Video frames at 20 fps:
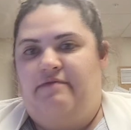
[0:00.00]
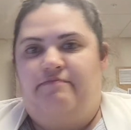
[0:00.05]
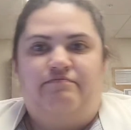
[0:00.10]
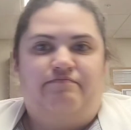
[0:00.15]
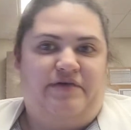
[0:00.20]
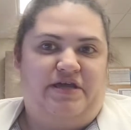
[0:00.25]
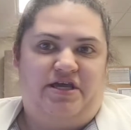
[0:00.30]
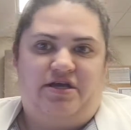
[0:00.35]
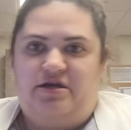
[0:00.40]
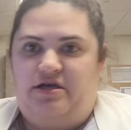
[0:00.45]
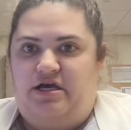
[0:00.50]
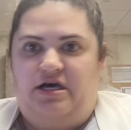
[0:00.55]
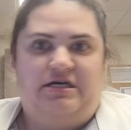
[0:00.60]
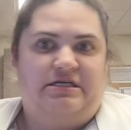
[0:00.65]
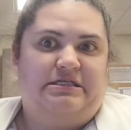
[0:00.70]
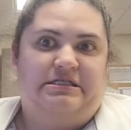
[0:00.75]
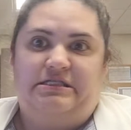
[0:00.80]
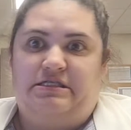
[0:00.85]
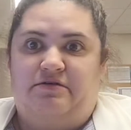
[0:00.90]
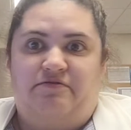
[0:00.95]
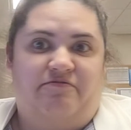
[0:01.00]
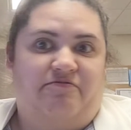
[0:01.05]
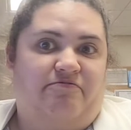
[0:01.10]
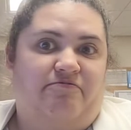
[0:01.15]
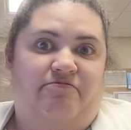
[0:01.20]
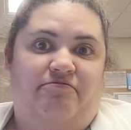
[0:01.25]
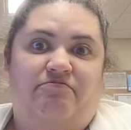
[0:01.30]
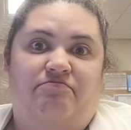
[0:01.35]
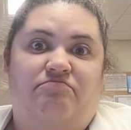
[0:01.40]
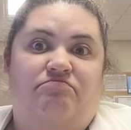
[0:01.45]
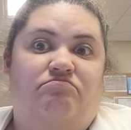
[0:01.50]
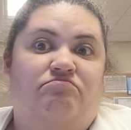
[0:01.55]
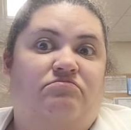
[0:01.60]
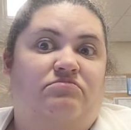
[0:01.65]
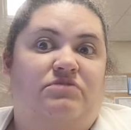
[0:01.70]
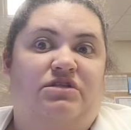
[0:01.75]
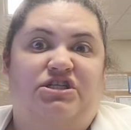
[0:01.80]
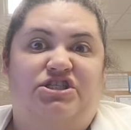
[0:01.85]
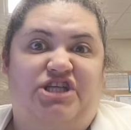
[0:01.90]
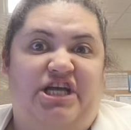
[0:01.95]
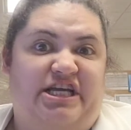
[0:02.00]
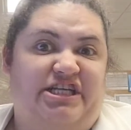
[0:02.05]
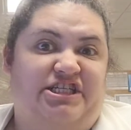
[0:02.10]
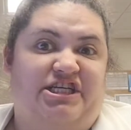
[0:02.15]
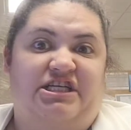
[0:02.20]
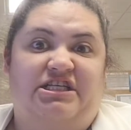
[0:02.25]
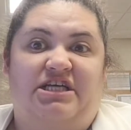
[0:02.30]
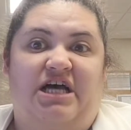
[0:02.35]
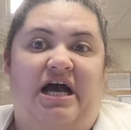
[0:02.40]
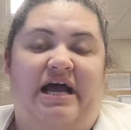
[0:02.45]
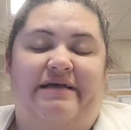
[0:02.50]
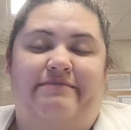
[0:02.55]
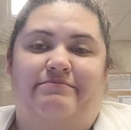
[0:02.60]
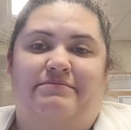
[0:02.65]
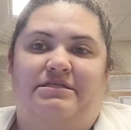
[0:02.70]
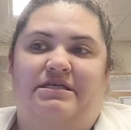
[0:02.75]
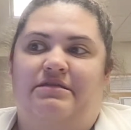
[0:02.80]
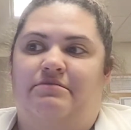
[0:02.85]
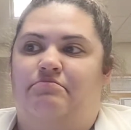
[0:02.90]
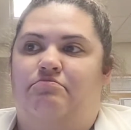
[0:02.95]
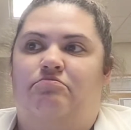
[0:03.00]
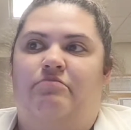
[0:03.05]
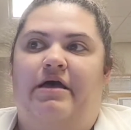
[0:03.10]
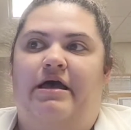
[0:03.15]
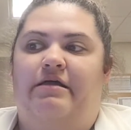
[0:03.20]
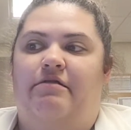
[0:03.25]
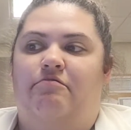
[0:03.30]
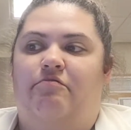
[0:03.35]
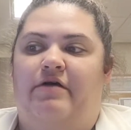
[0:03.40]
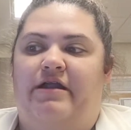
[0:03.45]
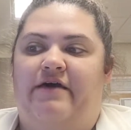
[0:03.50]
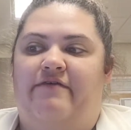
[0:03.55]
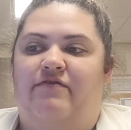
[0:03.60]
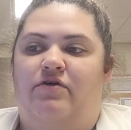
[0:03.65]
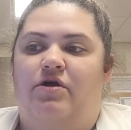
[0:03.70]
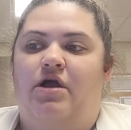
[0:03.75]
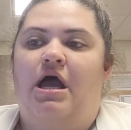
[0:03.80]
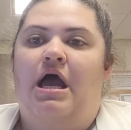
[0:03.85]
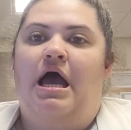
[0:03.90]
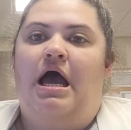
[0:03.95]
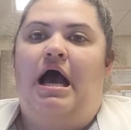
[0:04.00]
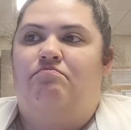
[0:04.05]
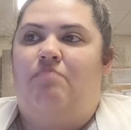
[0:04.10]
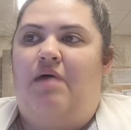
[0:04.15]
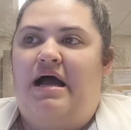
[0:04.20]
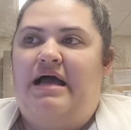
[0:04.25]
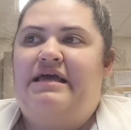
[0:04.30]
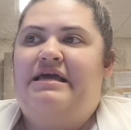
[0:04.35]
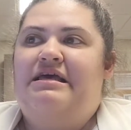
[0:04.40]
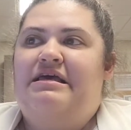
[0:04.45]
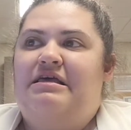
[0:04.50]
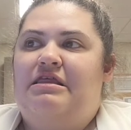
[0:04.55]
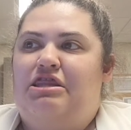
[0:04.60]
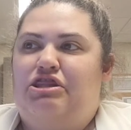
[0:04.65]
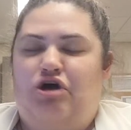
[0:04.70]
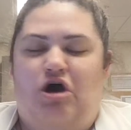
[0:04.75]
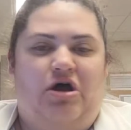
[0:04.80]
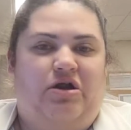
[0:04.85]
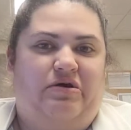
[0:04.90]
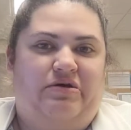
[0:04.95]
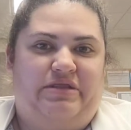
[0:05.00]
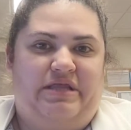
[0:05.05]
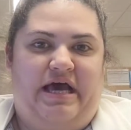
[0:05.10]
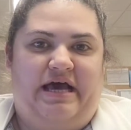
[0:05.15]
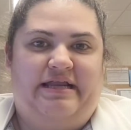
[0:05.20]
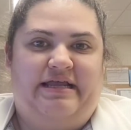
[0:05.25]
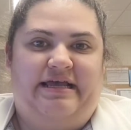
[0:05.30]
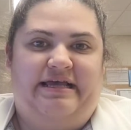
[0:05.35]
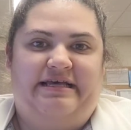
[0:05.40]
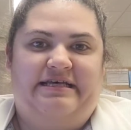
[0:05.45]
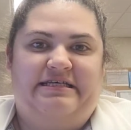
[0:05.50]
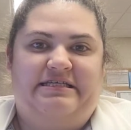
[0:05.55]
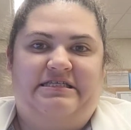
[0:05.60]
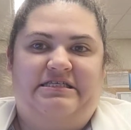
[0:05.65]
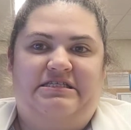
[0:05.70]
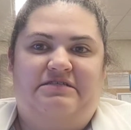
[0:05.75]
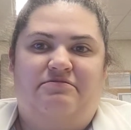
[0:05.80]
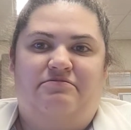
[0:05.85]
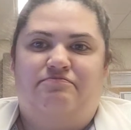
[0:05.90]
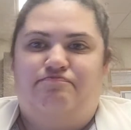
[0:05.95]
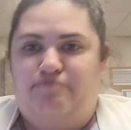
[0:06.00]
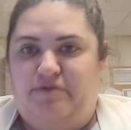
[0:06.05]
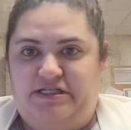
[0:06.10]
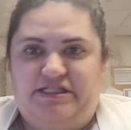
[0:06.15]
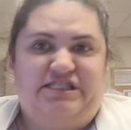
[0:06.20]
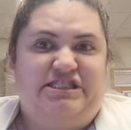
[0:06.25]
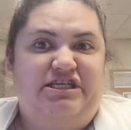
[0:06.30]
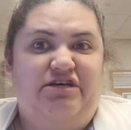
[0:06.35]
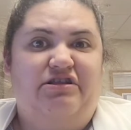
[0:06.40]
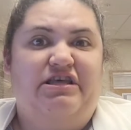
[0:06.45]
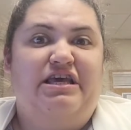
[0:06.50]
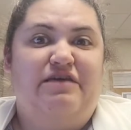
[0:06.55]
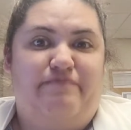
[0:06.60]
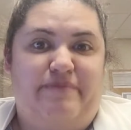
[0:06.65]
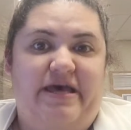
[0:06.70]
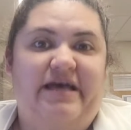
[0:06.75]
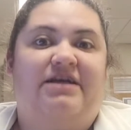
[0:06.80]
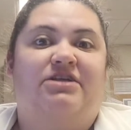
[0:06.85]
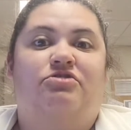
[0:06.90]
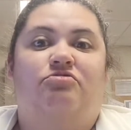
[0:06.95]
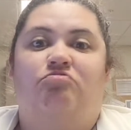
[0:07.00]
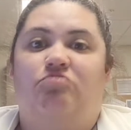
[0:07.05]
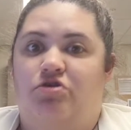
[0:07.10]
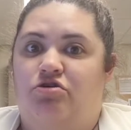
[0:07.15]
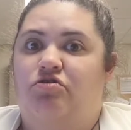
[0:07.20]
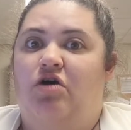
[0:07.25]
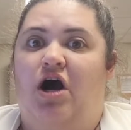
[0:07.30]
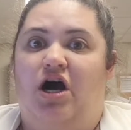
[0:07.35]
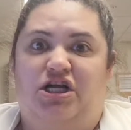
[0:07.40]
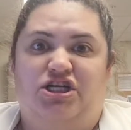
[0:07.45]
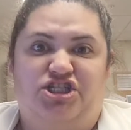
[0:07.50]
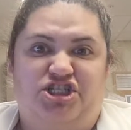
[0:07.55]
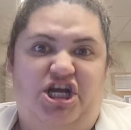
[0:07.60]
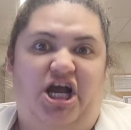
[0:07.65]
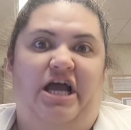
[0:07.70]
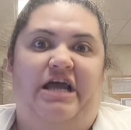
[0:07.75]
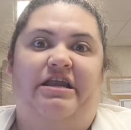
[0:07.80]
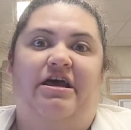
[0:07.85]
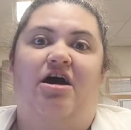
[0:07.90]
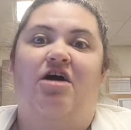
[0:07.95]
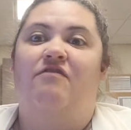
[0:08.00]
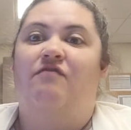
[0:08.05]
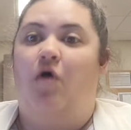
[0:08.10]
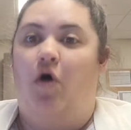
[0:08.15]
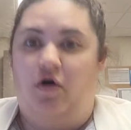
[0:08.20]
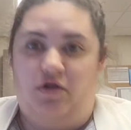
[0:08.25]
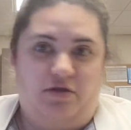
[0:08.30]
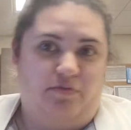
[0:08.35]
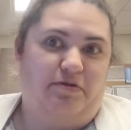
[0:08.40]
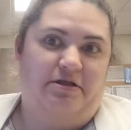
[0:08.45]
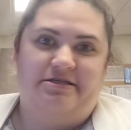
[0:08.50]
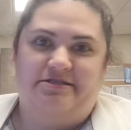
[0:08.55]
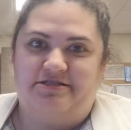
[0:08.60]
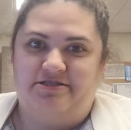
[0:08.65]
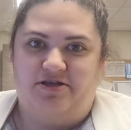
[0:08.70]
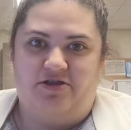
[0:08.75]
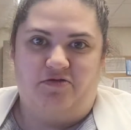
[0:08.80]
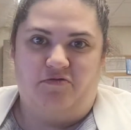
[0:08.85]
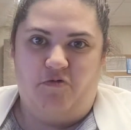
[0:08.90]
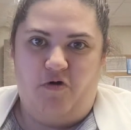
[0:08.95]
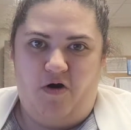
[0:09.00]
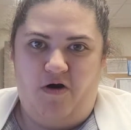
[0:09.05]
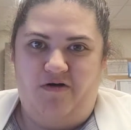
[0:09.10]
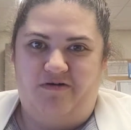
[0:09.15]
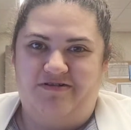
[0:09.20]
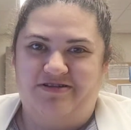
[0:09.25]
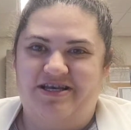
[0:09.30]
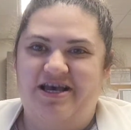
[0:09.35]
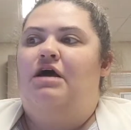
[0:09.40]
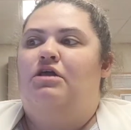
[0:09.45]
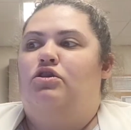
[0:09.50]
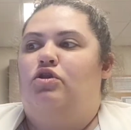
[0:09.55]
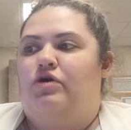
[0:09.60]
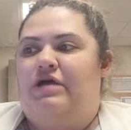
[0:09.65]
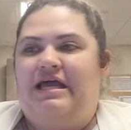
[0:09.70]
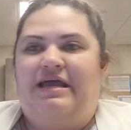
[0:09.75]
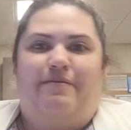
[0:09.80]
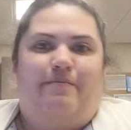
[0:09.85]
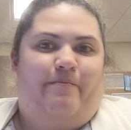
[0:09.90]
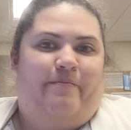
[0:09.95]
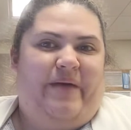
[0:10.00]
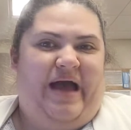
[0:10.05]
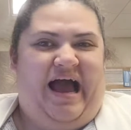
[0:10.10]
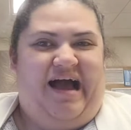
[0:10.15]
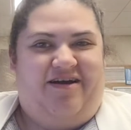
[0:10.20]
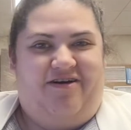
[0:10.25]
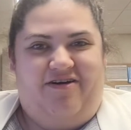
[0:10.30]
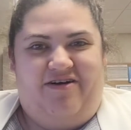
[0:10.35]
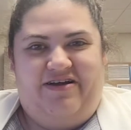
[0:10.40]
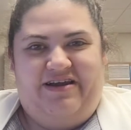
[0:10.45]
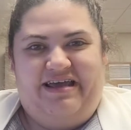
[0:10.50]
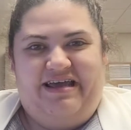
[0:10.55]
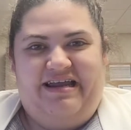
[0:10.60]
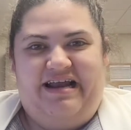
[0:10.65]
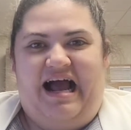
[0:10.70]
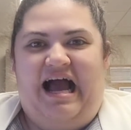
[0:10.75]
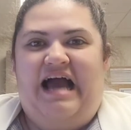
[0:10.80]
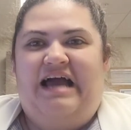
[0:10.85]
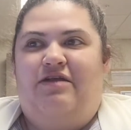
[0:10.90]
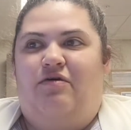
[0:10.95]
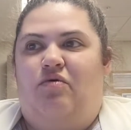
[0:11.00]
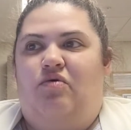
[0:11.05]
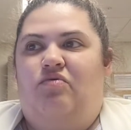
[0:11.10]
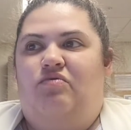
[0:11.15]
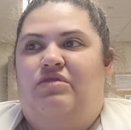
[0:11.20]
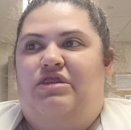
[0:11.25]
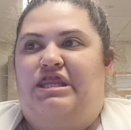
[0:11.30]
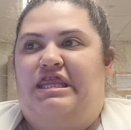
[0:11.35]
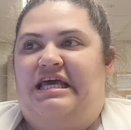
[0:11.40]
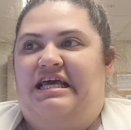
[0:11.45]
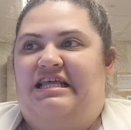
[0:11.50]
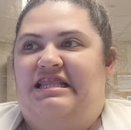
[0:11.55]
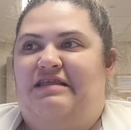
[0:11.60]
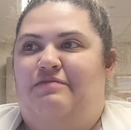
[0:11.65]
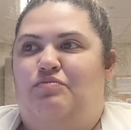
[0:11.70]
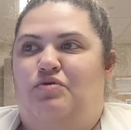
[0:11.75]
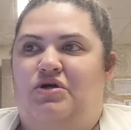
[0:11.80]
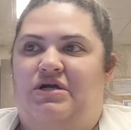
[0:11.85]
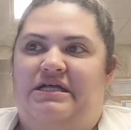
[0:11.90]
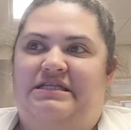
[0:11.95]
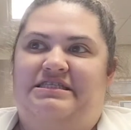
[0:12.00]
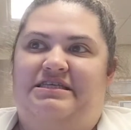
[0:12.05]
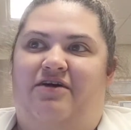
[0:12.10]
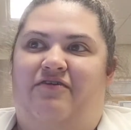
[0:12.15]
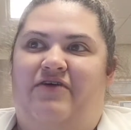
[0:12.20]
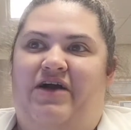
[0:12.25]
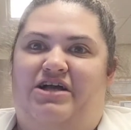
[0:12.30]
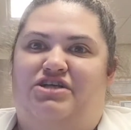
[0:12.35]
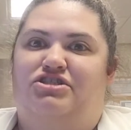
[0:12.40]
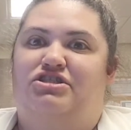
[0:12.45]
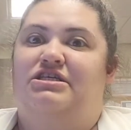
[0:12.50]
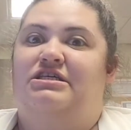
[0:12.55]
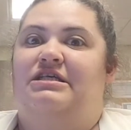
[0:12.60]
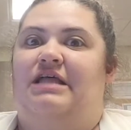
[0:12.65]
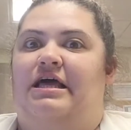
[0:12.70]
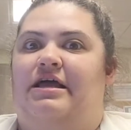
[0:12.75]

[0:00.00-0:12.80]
because of the changing times and whatever. My thought on that is, but still he picked Wuhan, China, of all the places in the world. Looking back on it, I don't think the book itself actually